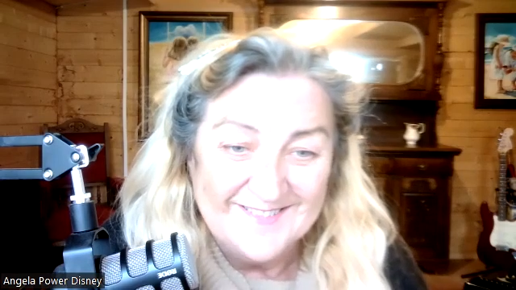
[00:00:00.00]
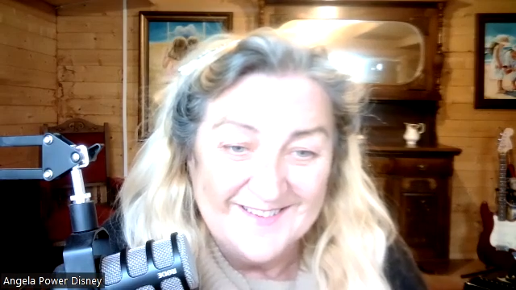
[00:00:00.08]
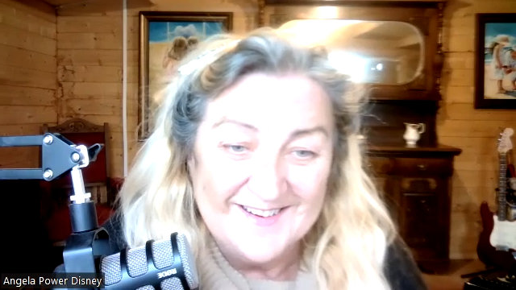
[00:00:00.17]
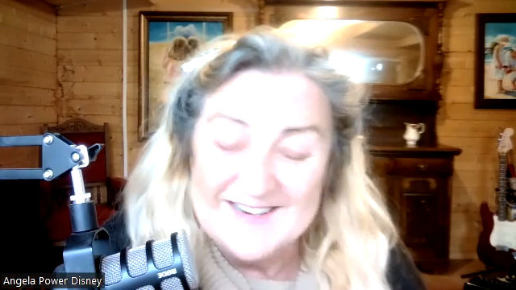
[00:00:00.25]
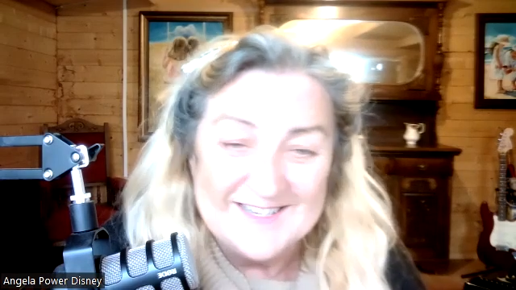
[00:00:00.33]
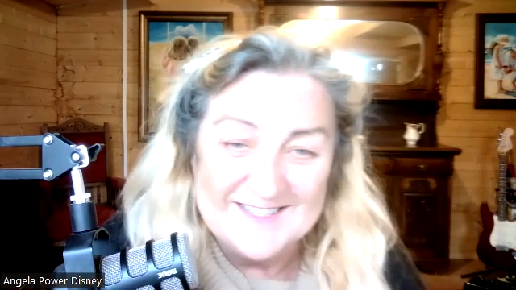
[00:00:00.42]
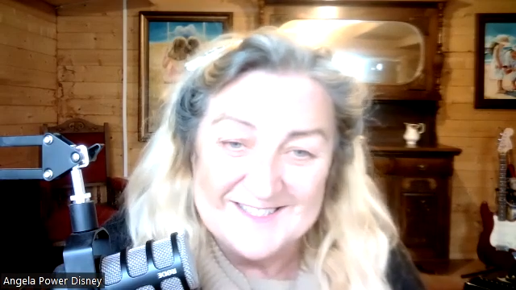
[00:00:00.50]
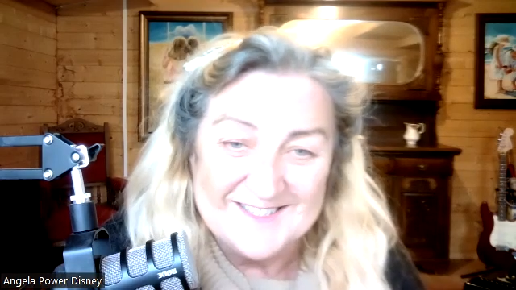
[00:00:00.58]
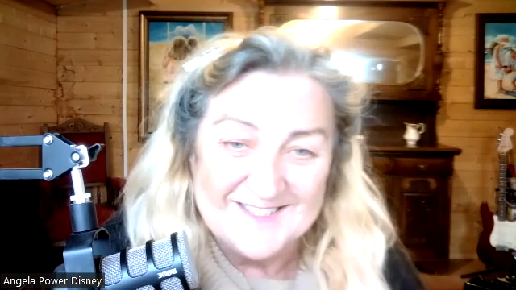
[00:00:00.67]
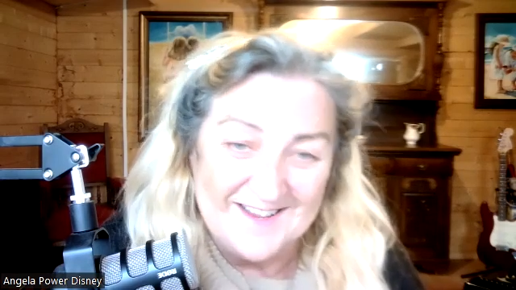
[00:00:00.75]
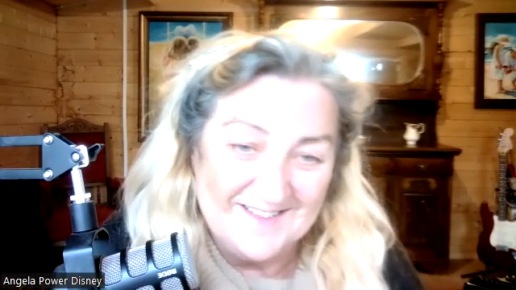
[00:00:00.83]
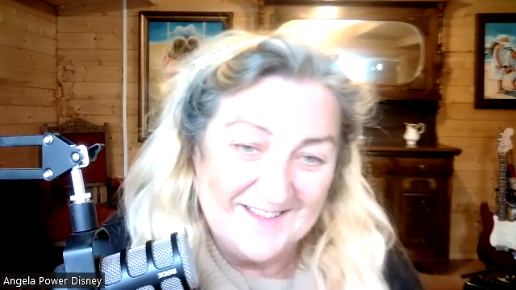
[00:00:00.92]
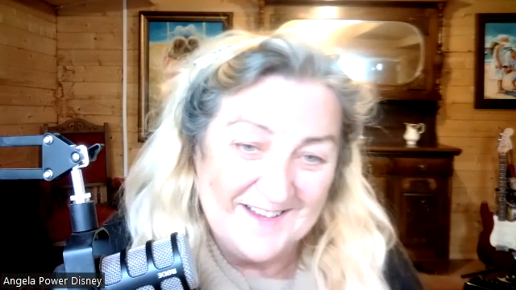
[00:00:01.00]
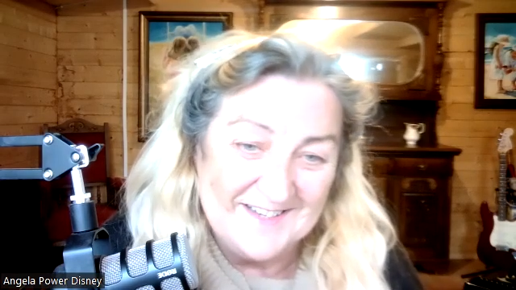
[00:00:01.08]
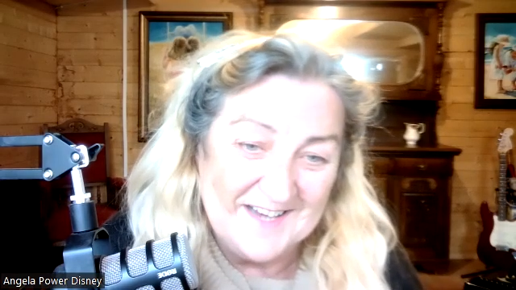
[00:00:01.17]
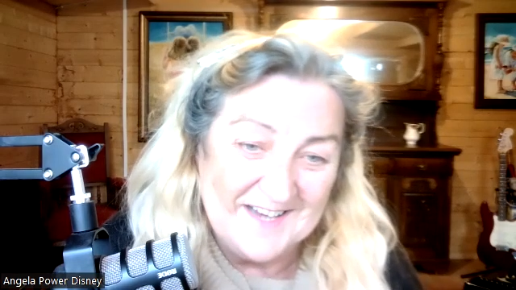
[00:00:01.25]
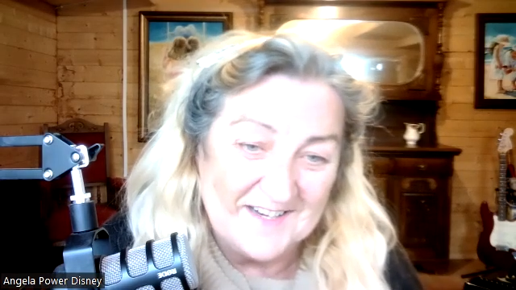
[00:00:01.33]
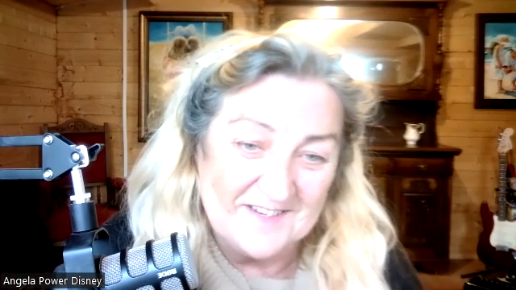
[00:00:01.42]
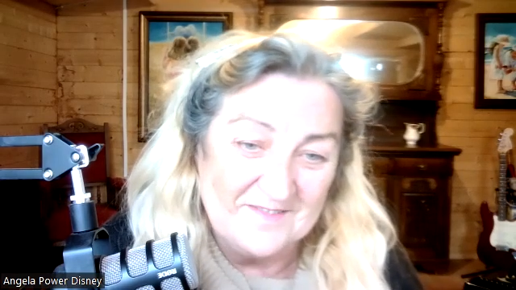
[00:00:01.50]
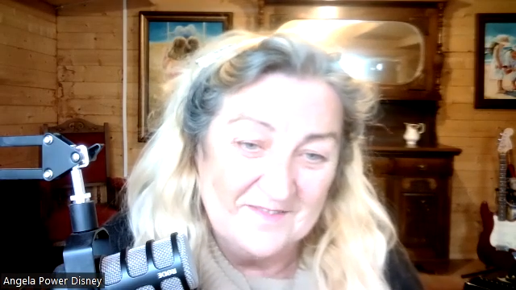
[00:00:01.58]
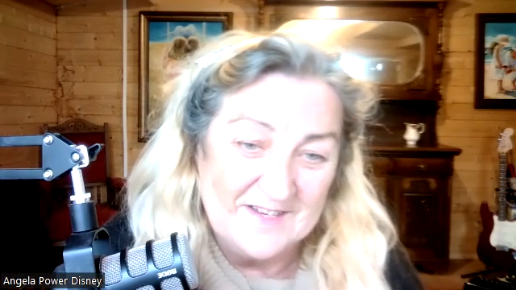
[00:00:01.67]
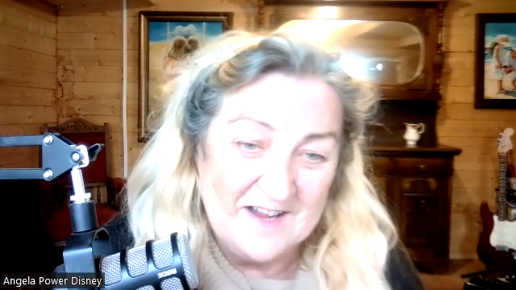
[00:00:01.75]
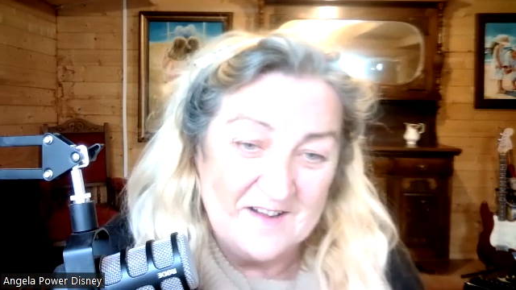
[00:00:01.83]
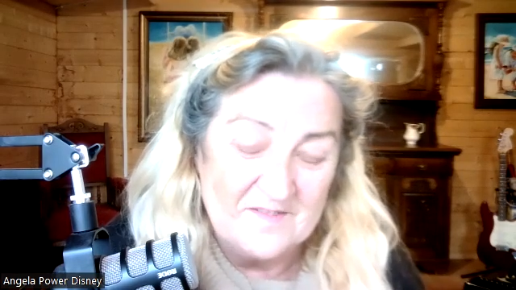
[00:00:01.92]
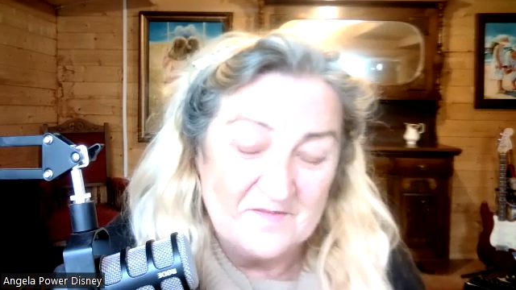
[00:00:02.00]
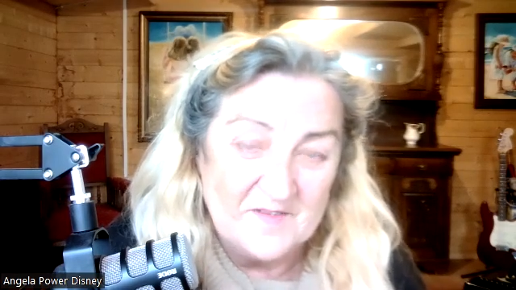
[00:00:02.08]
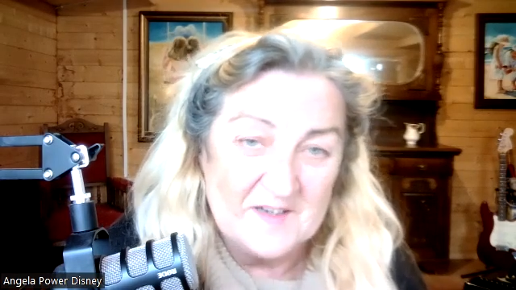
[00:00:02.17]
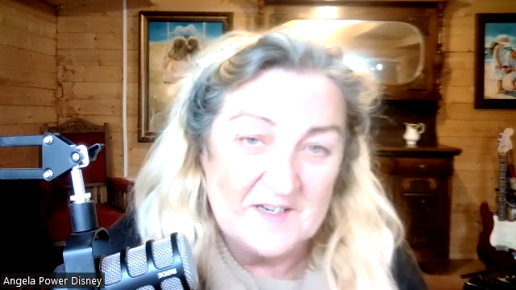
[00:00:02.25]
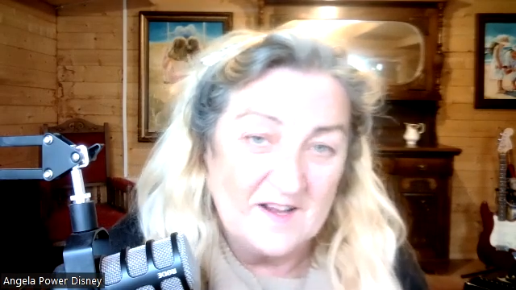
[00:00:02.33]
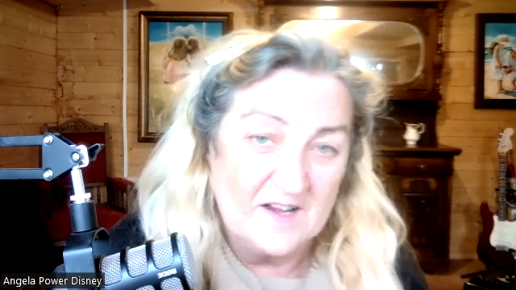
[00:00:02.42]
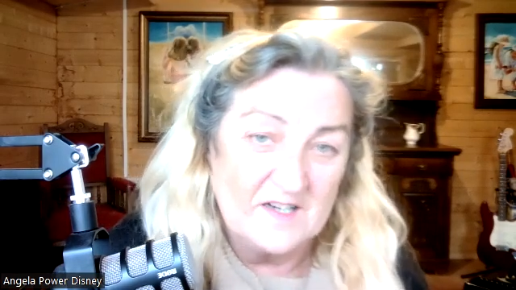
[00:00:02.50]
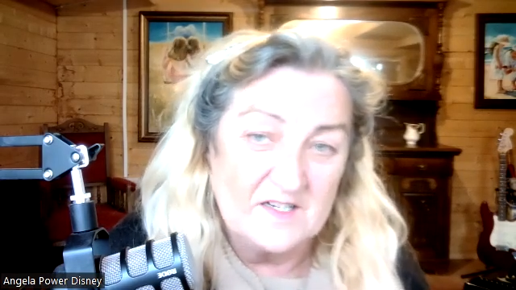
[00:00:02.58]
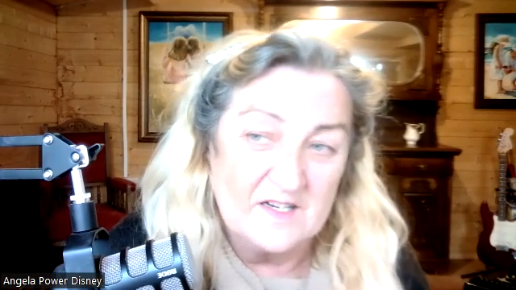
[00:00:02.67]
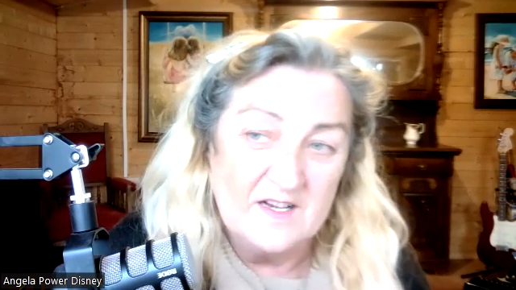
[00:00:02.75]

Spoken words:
and links, and they said, we can't find a line.